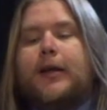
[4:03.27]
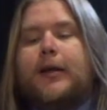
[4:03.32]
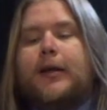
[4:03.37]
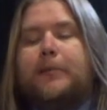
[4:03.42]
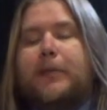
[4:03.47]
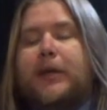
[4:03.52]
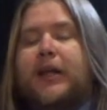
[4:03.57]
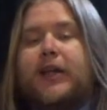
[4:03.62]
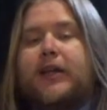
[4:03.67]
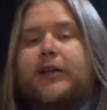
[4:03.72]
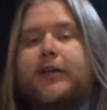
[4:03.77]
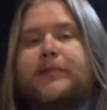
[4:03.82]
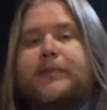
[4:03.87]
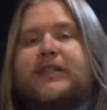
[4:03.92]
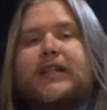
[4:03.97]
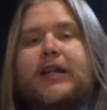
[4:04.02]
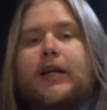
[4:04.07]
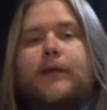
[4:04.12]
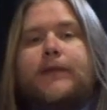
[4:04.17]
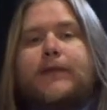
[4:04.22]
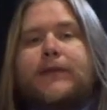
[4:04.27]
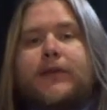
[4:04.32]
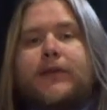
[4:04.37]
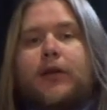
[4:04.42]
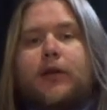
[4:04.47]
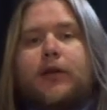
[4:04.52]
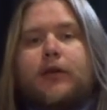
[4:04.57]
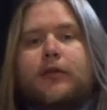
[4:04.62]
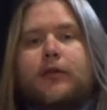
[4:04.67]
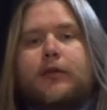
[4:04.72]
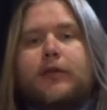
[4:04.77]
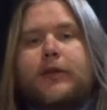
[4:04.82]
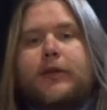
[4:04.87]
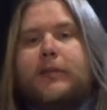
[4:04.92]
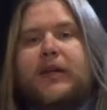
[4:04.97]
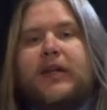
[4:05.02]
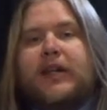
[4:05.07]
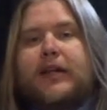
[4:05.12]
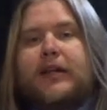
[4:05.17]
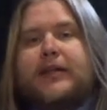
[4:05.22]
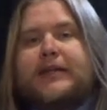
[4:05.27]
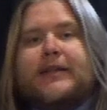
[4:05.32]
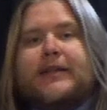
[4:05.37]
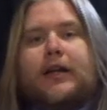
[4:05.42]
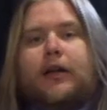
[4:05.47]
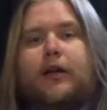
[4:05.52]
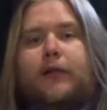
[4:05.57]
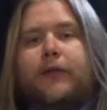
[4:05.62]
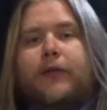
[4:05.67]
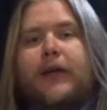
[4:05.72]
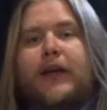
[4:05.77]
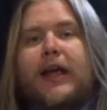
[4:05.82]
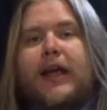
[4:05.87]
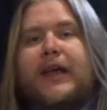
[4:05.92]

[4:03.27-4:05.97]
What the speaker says: the media itself